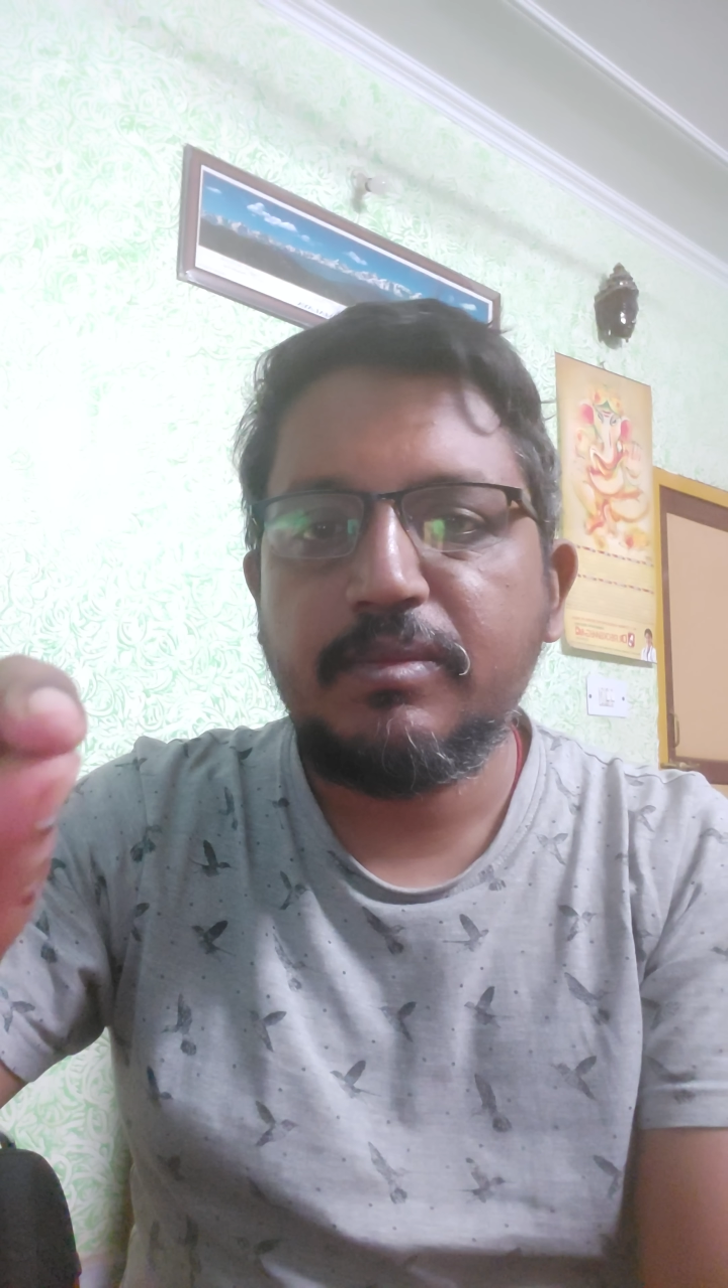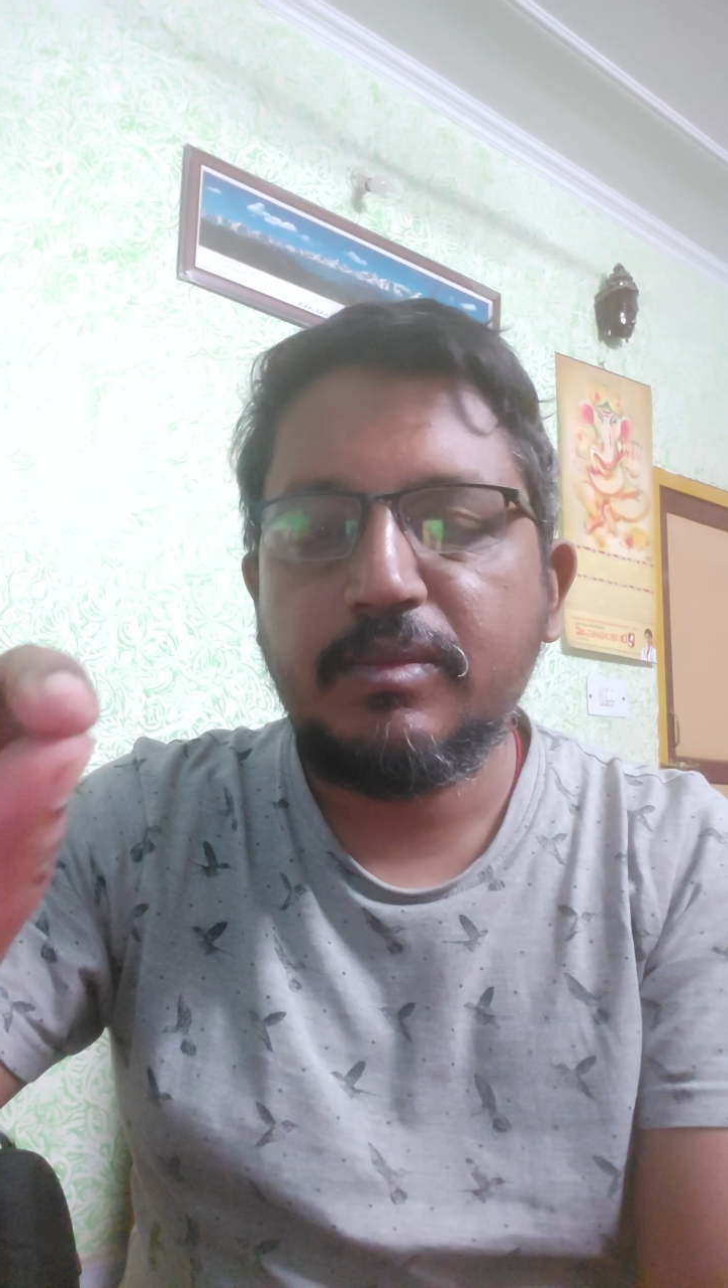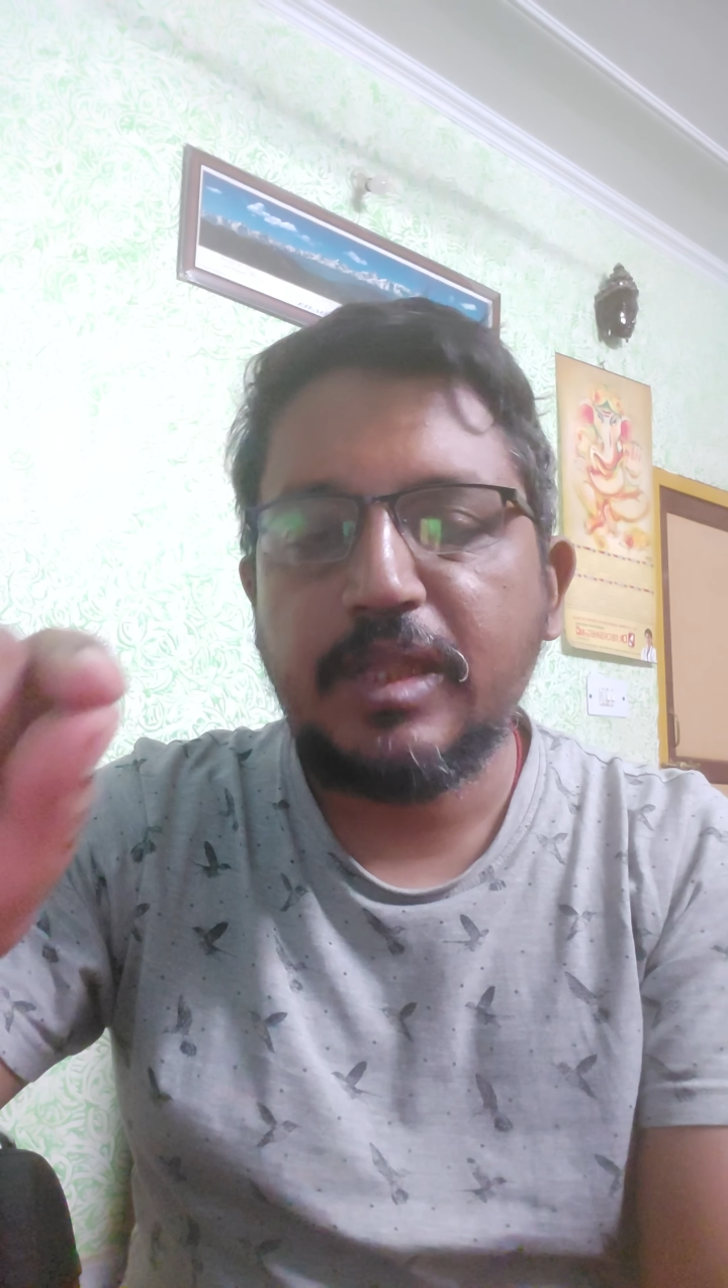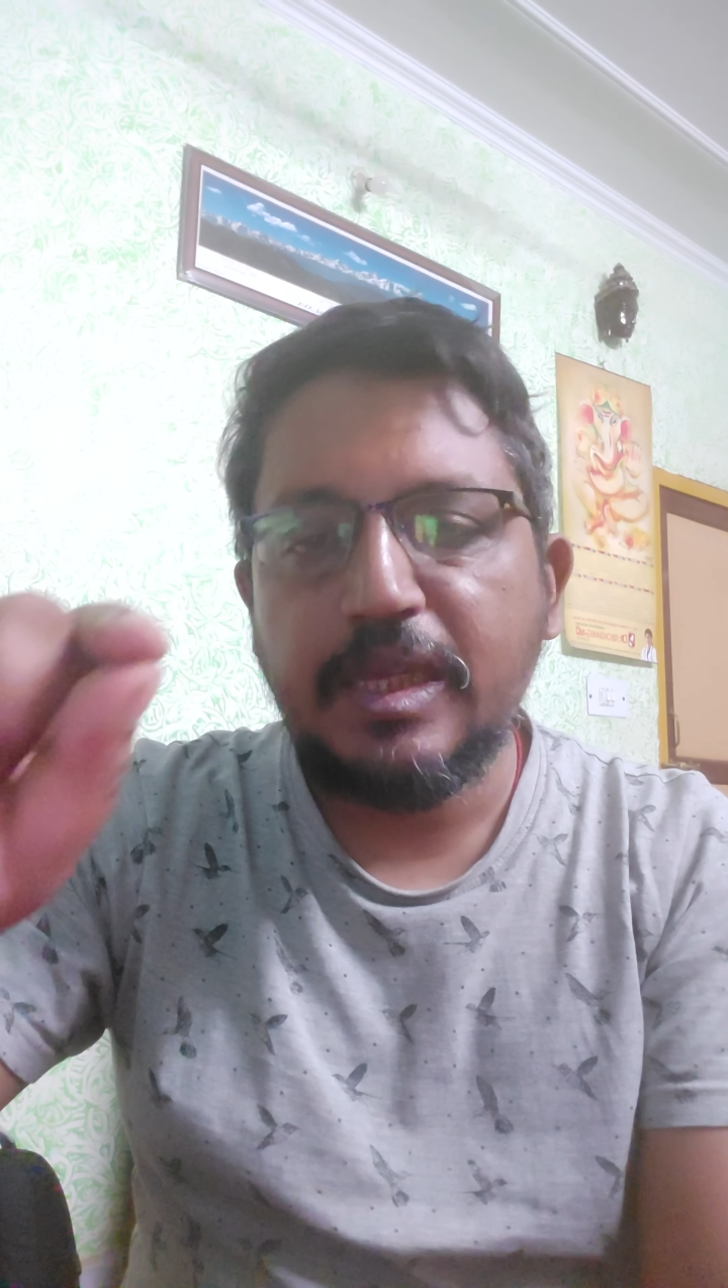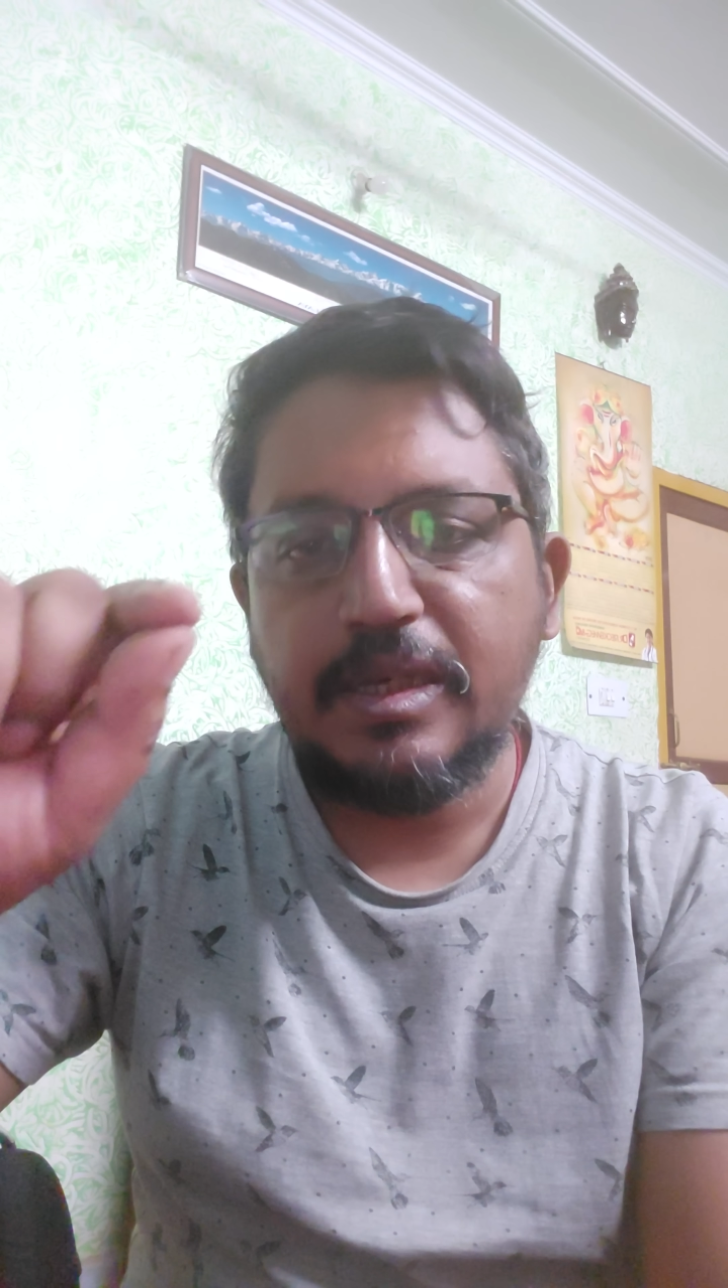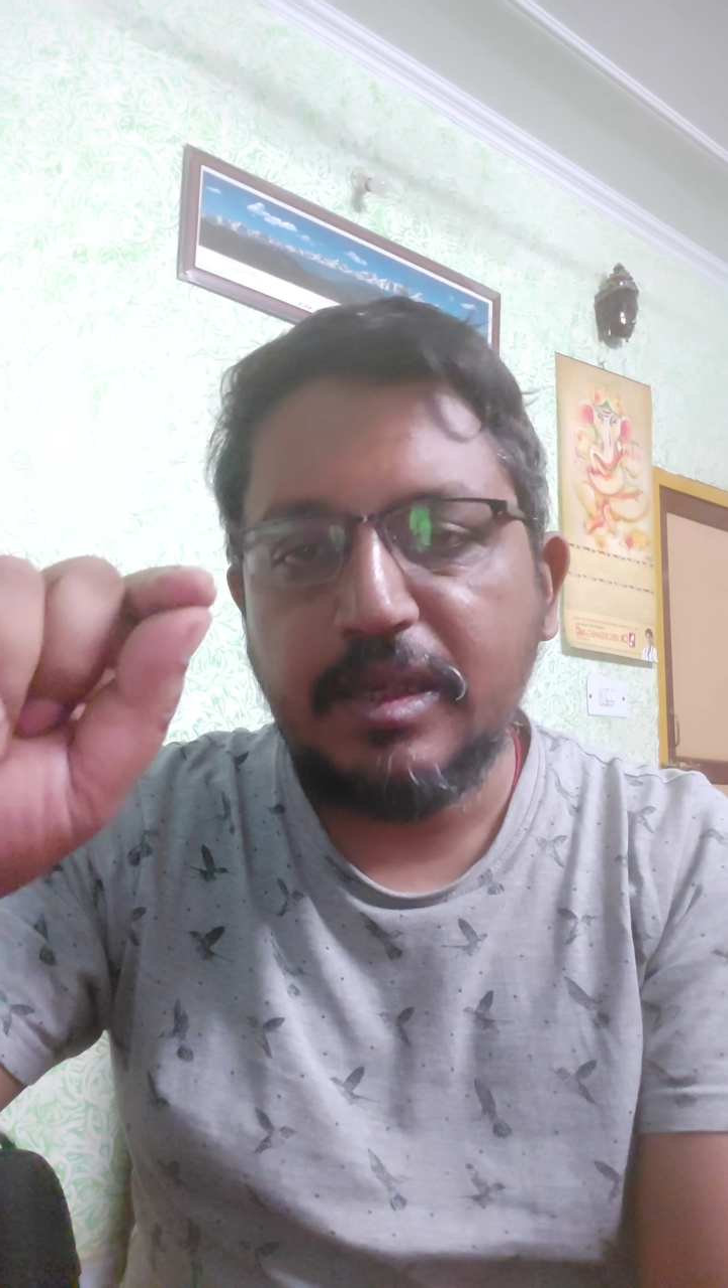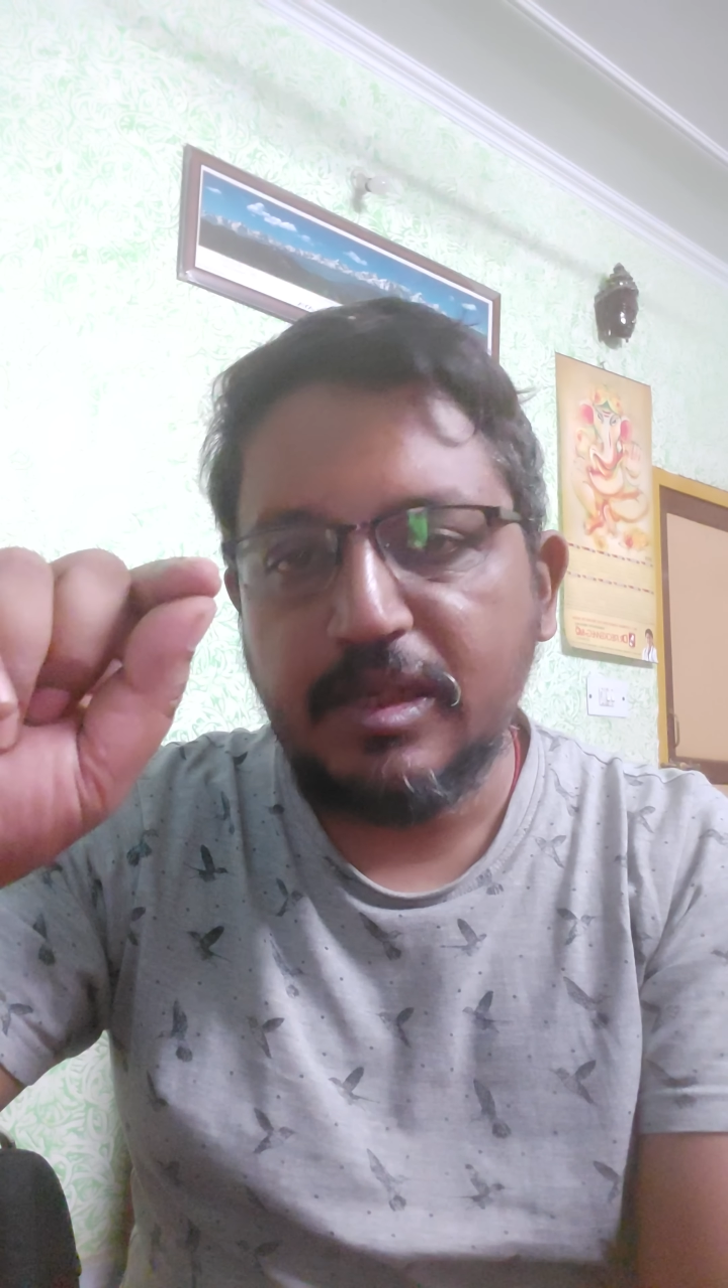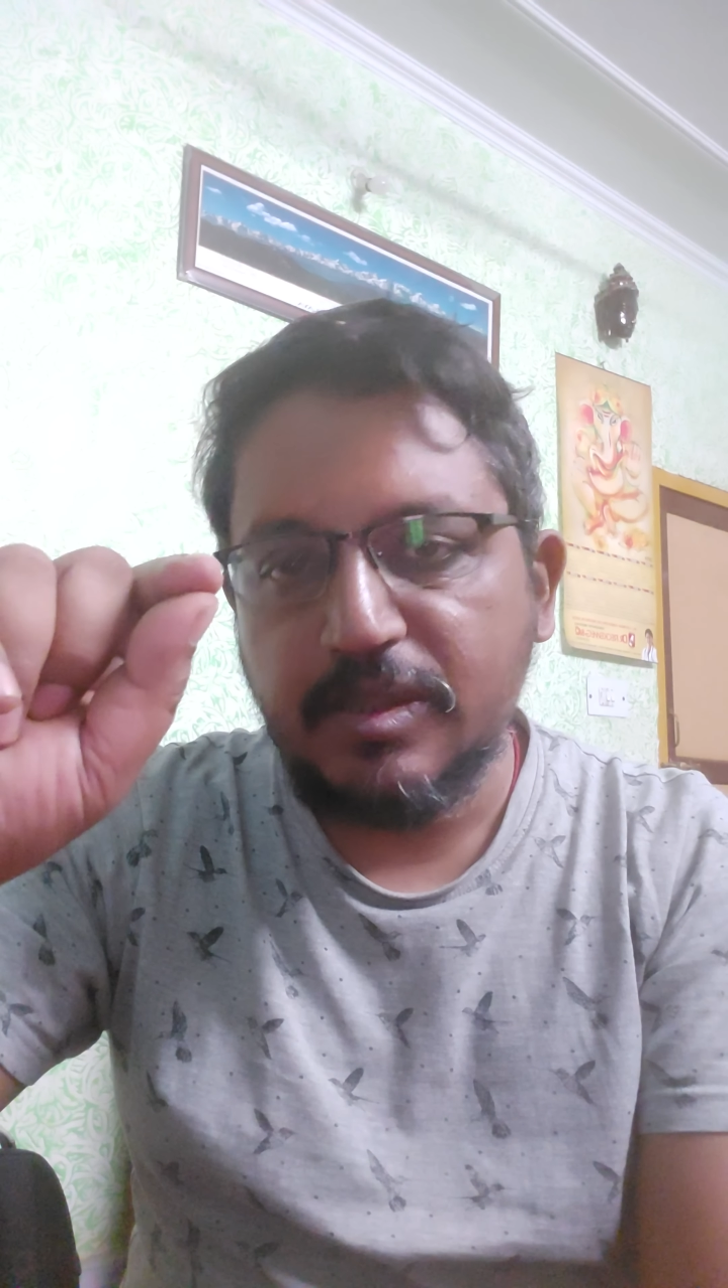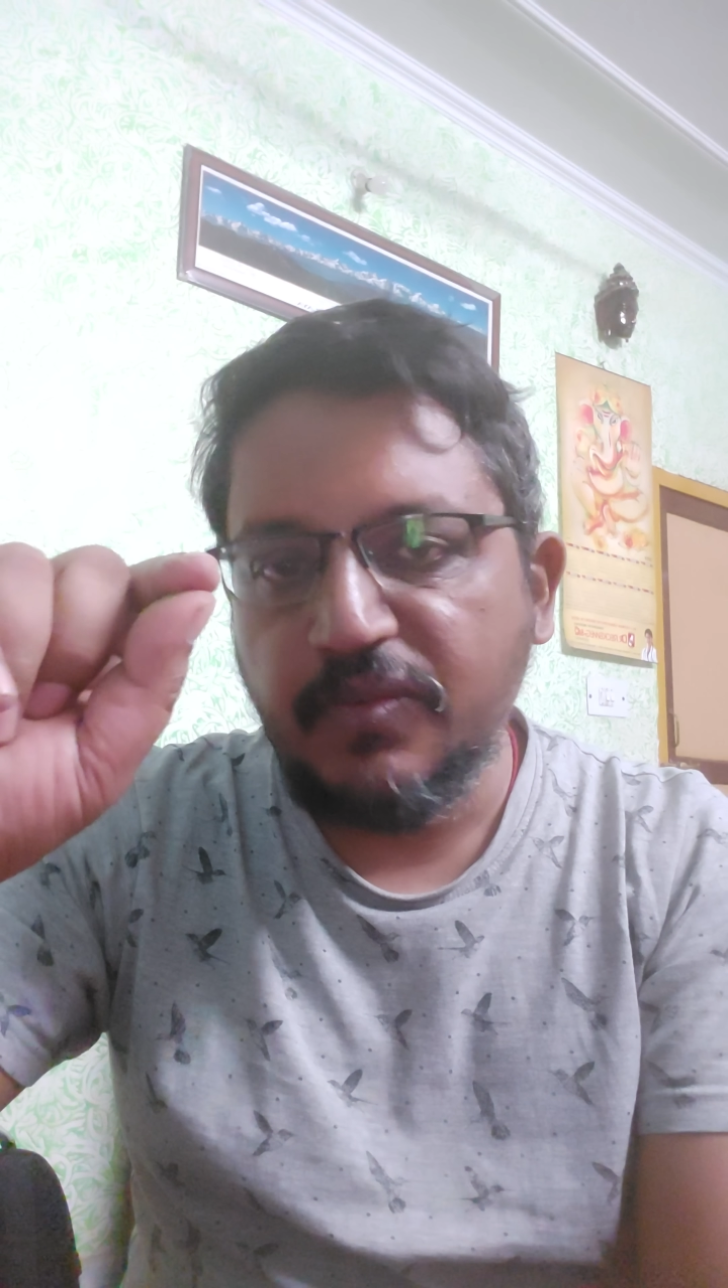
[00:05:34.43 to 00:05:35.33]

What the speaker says: then it is